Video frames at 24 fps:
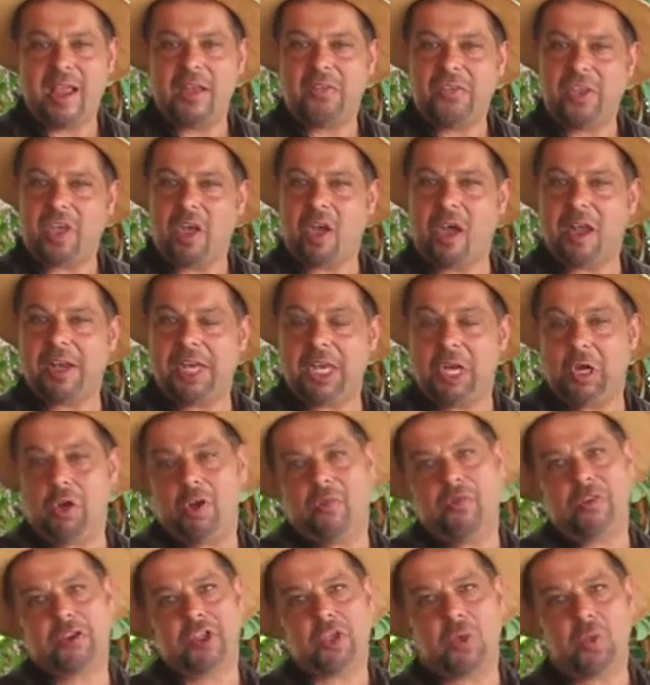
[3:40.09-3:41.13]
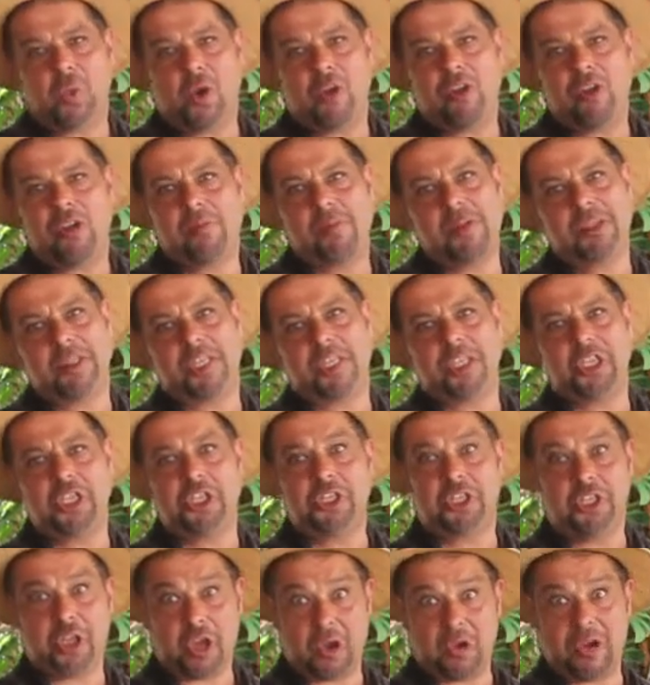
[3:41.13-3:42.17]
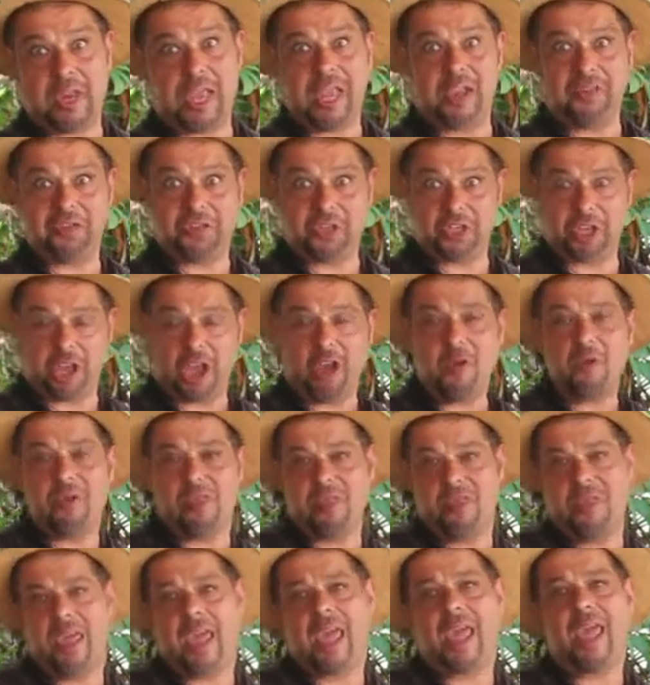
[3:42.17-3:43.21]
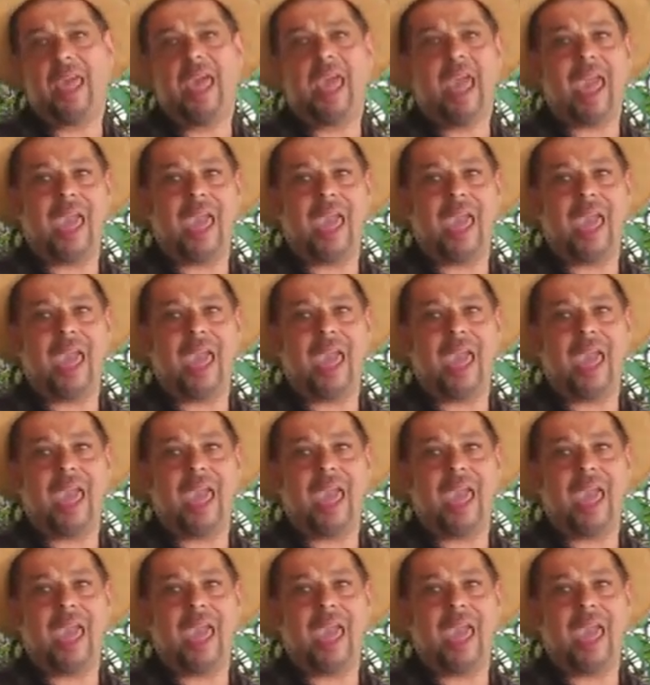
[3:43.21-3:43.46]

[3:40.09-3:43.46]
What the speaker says: The idea of a terrarium is that you don't have to go in there